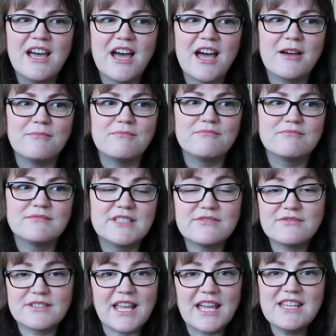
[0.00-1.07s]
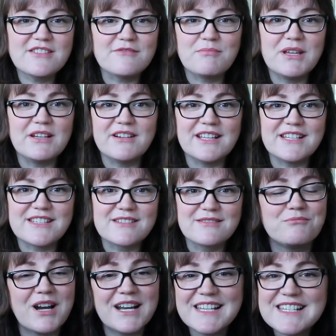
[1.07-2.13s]
kinds of periods.
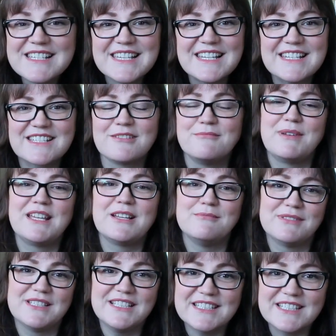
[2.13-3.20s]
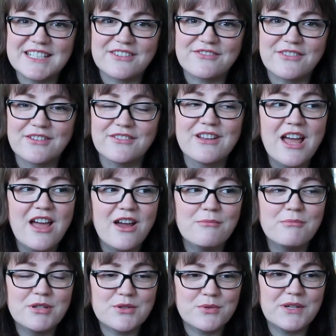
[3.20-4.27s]
Pregnancies can be completely different
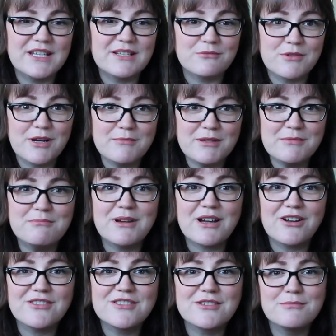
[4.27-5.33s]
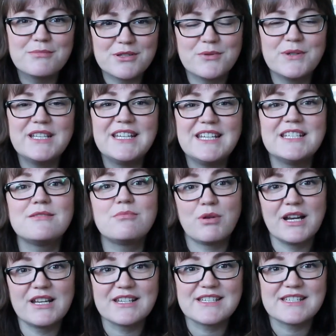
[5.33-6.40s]
between women, but also between each
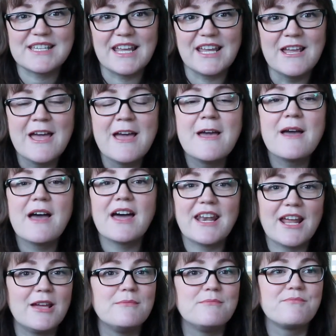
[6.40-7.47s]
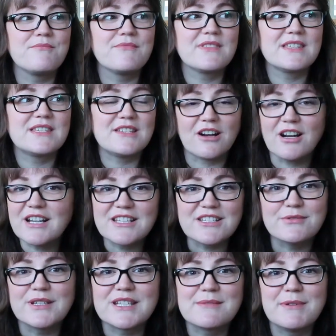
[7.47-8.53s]
pregnancy. And I'm starting
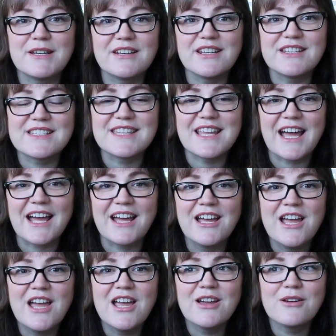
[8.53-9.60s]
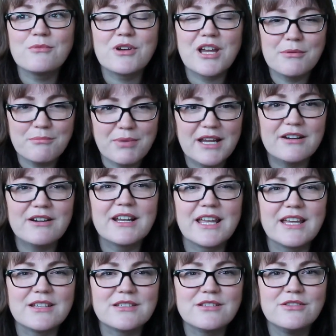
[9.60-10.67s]
to experience that, comparing
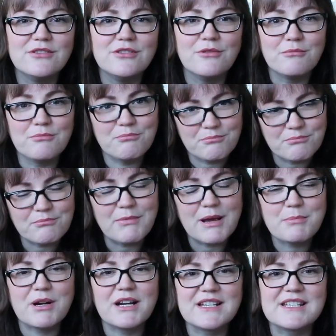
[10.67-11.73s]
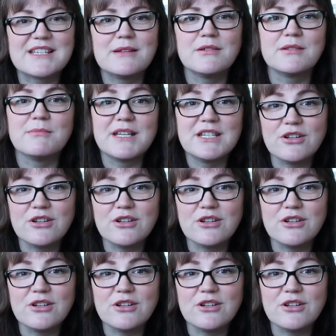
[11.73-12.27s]
it to my pregnancy with my